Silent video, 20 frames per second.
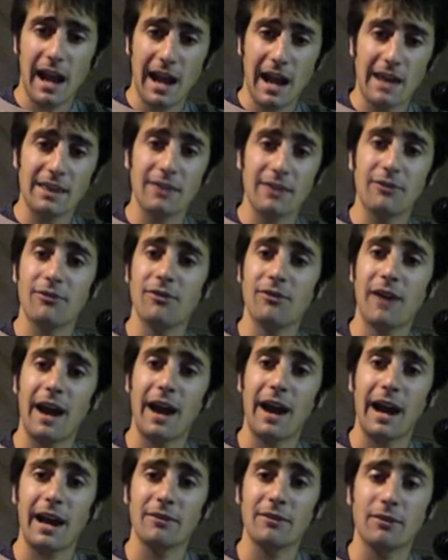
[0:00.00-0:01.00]
and the
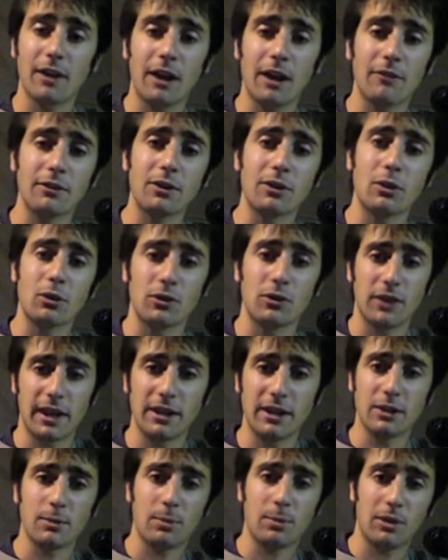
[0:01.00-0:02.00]
5 of the chord
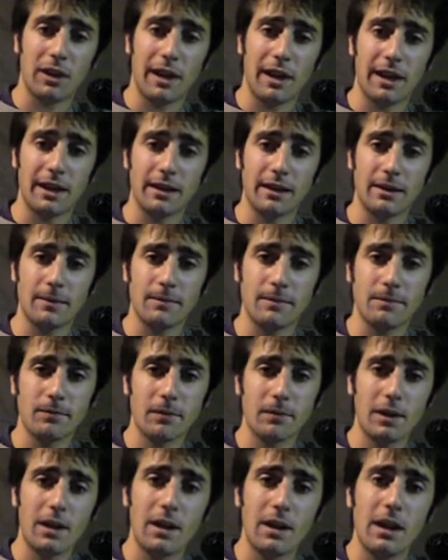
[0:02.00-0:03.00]
that you're playing.
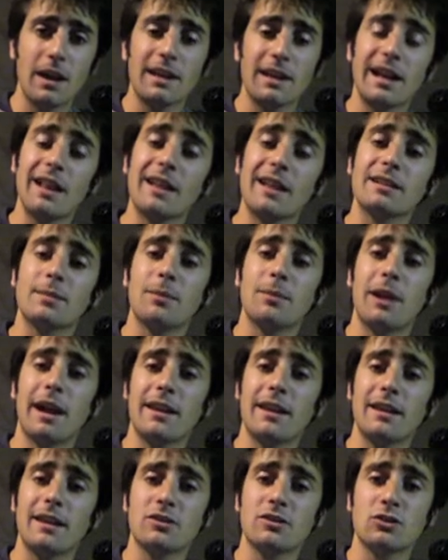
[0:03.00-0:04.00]
Now let's
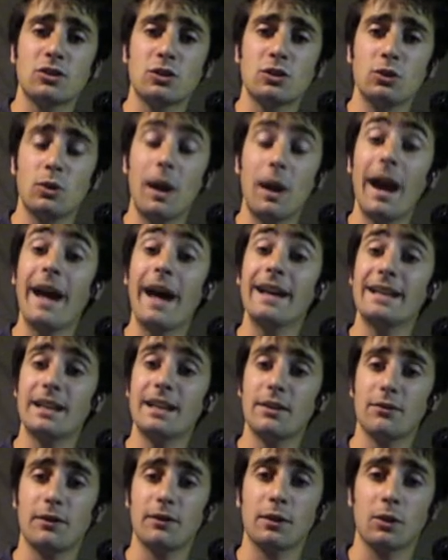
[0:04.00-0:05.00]
apply this to a
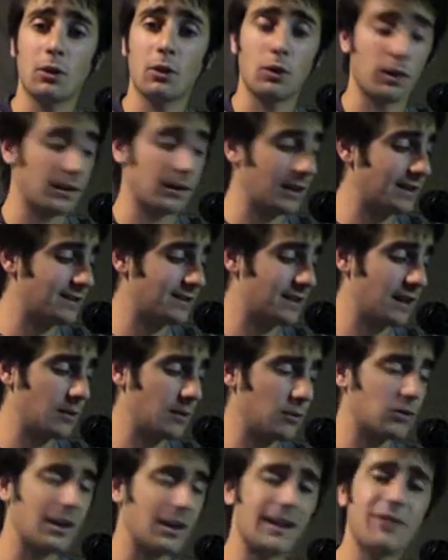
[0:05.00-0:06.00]
different chord. Let's say
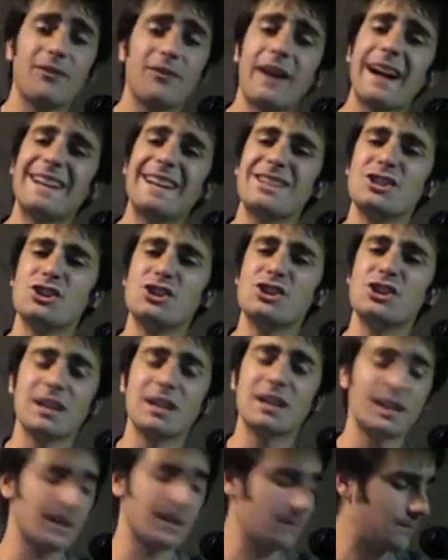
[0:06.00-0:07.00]
we're trying to find
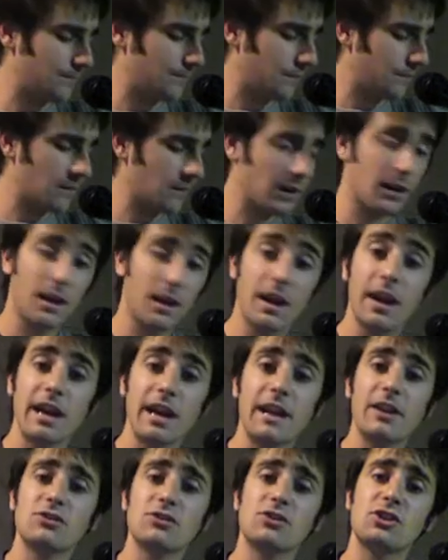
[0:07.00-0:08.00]
G.
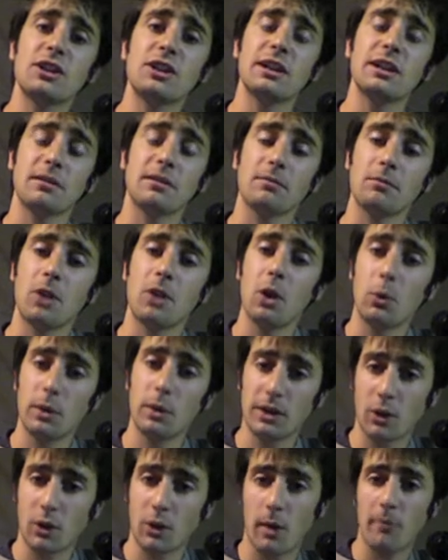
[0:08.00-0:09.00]
Here's G. We
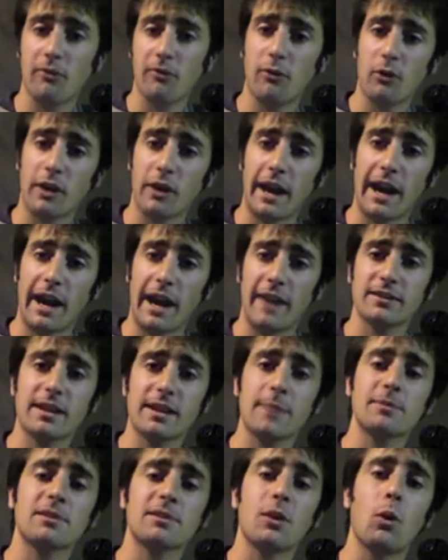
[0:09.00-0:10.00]
go up 4 half
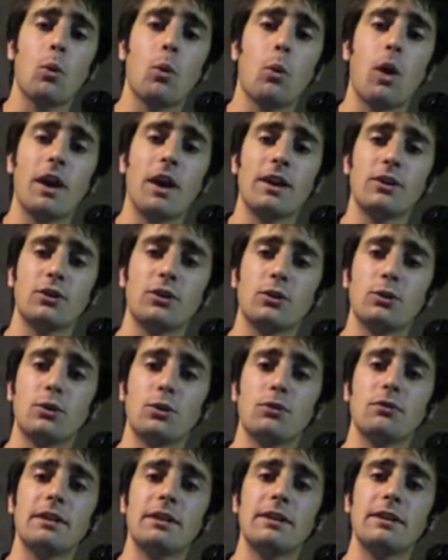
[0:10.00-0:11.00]
steps, 1, 2,
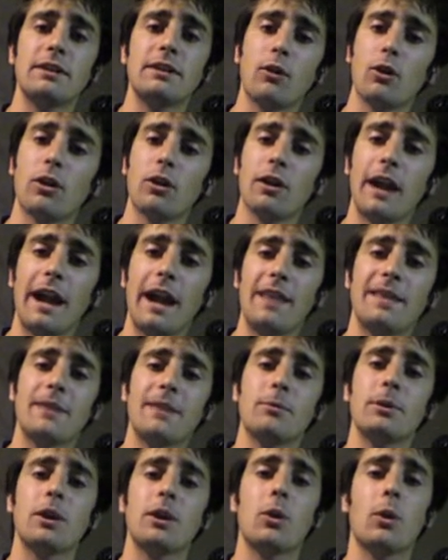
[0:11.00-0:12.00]
3, 4, and
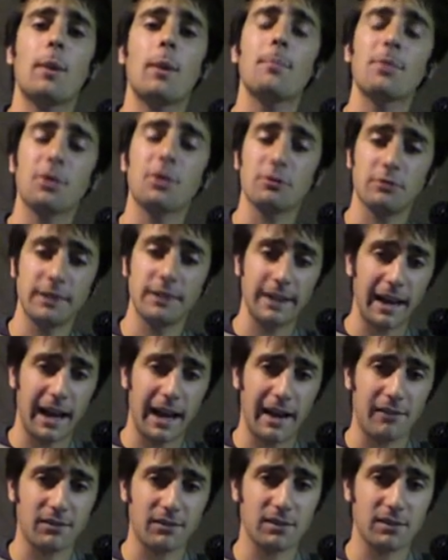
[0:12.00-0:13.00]
then we go up 3
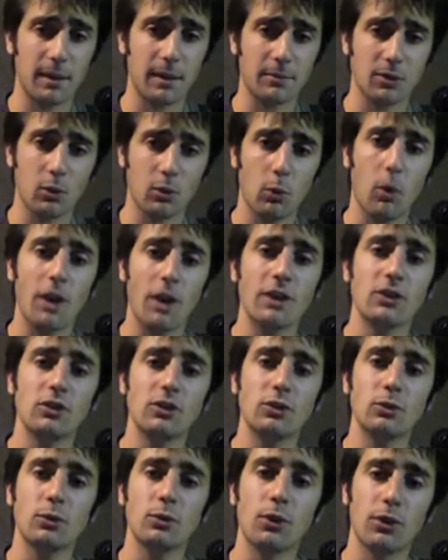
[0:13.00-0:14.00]
half steps, 1,
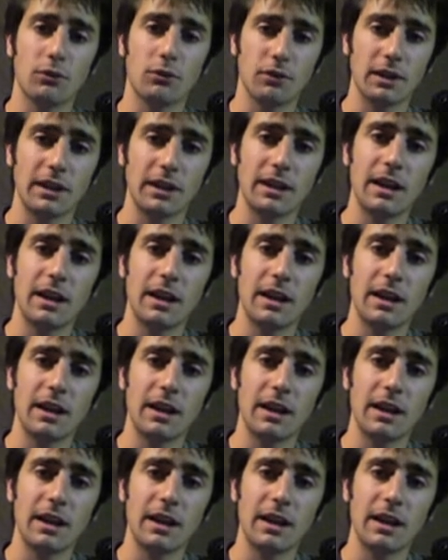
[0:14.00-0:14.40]
2, 3,